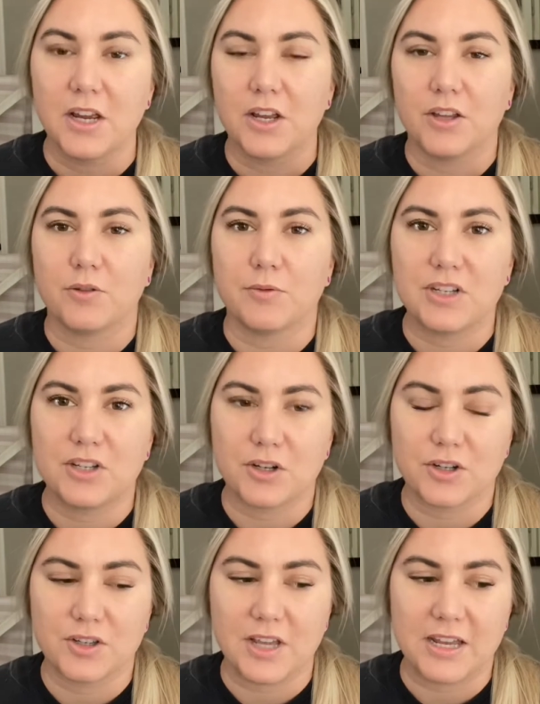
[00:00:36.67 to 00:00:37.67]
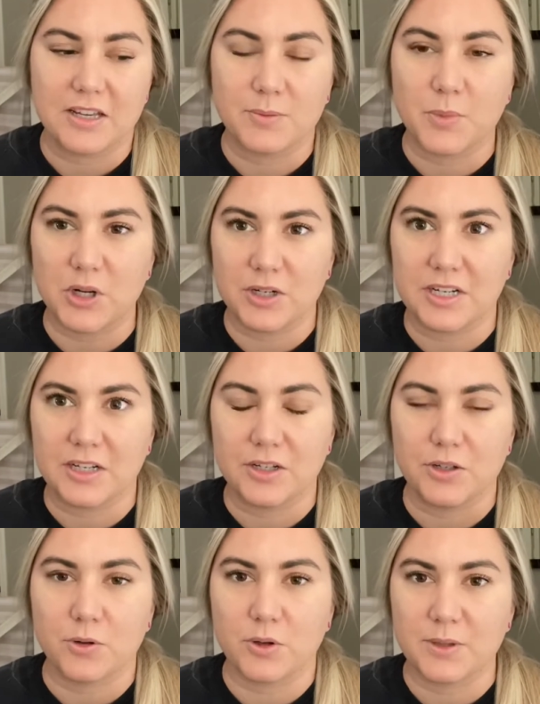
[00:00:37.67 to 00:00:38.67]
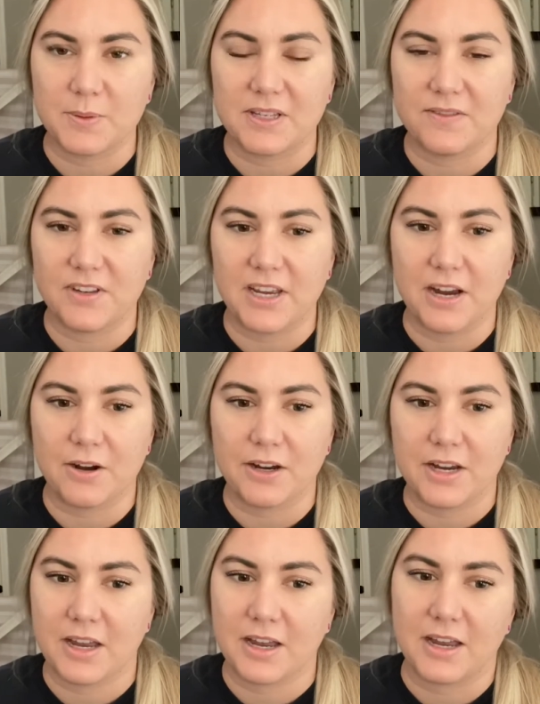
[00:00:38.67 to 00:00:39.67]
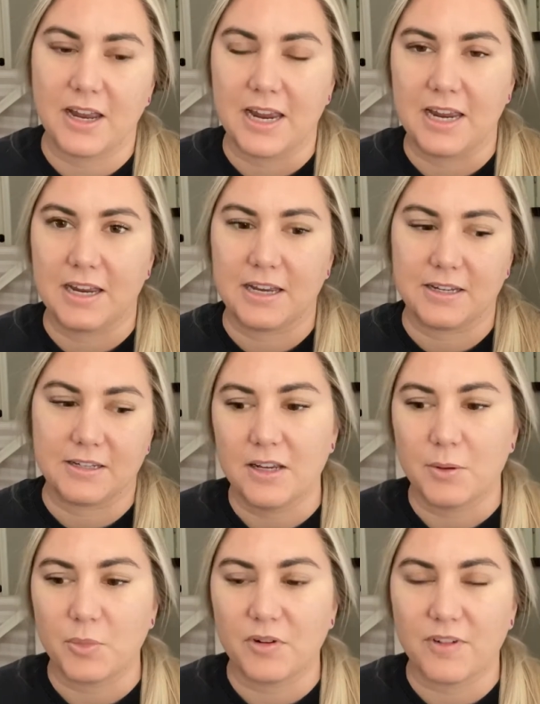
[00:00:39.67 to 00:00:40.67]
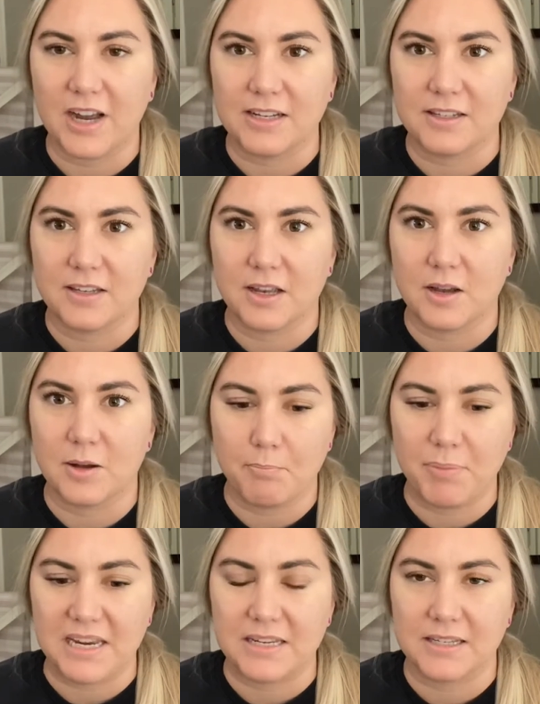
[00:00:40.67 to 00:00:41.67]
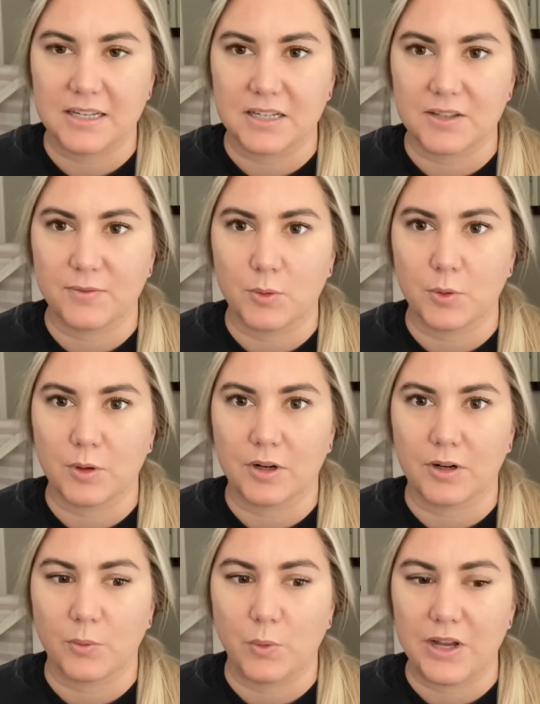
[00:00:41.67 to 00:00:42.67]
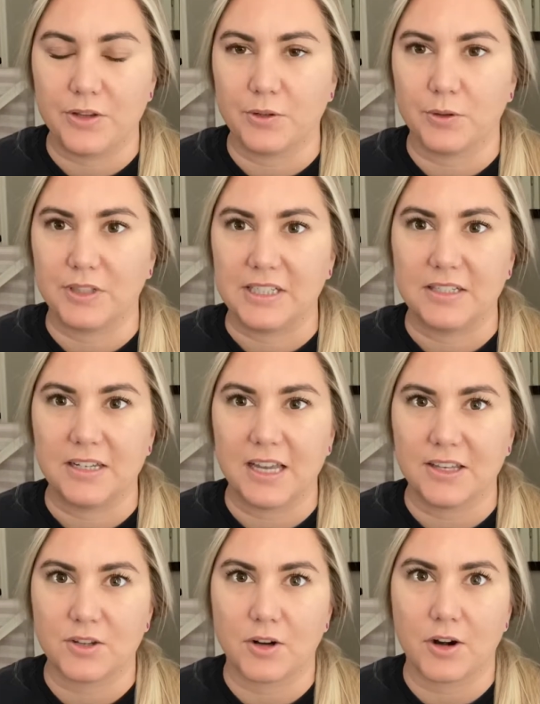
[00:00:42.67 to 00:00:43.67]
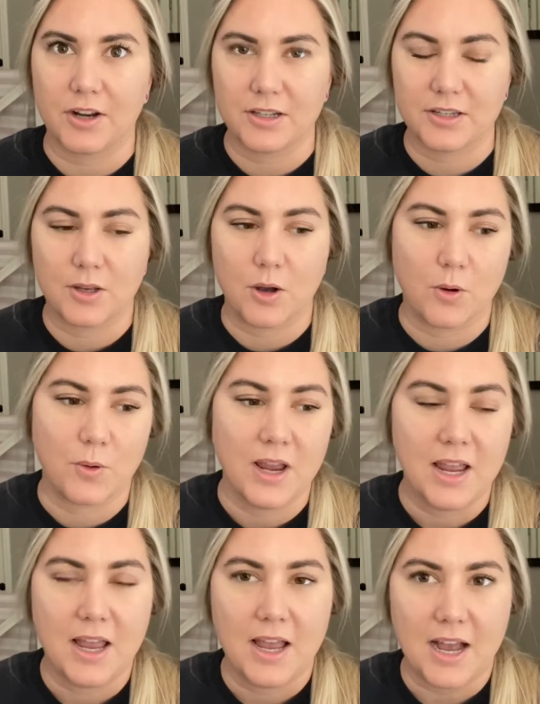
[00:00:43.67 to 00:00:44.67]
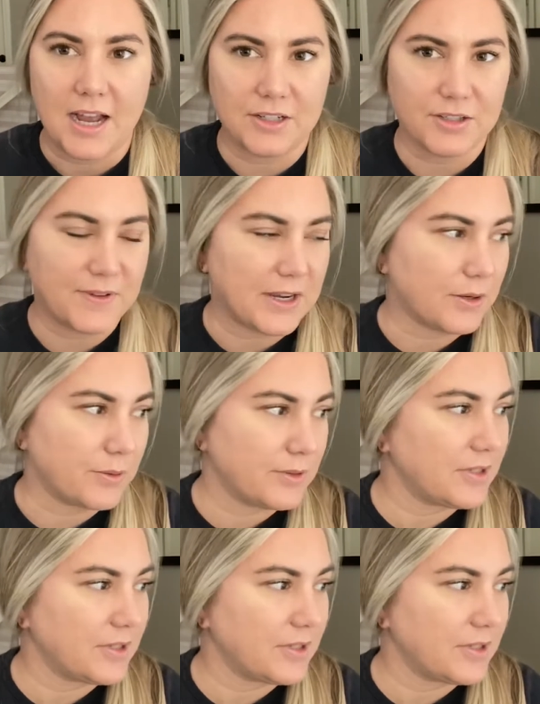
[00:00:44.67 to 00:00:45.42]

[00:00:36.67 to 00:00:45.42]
the research that is pertinent to your specific area and provide some basics for what you'll need to get started. So I just found